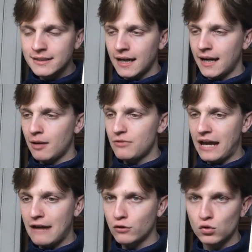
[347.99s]
They
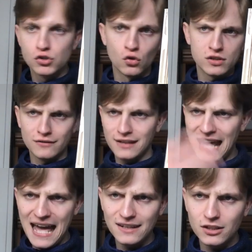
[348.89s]
have all sorts of
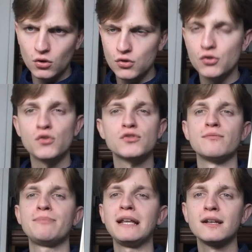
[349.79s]
land and all sorts
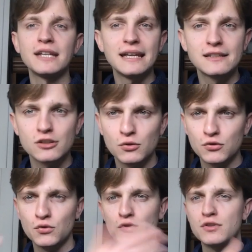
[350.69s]
of buildings and all
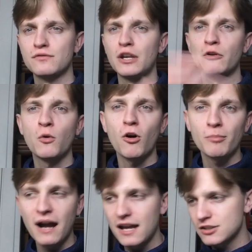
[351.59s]
sorts of
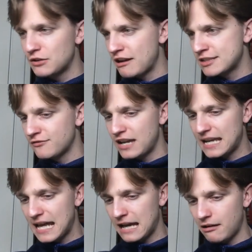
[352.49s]
quagmires and the rest of
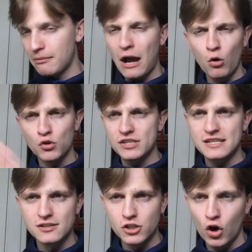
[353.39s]
it,
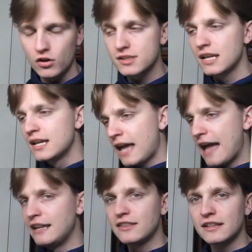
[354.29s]
horses and dogs,
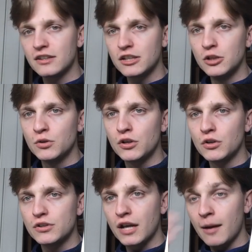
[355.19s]
anything that you
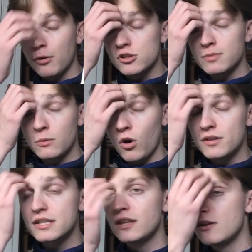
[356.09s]
could possibly
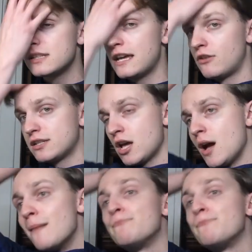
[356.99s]
want in those eras.